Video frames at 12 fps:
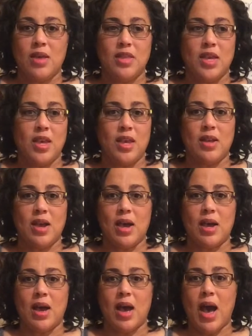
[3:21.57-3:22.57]
then
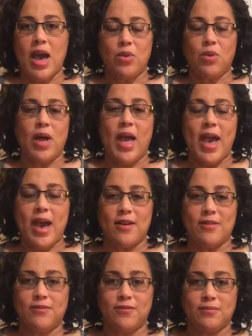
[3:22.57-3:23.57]
I will
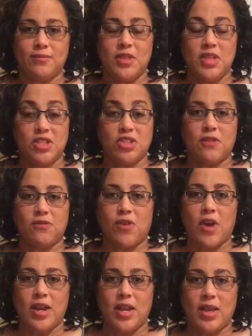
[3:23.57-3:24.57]
have this on
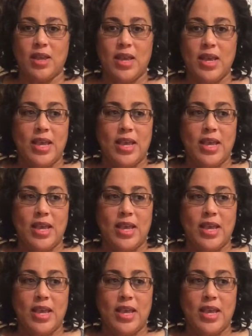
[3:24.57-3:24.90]
Friday.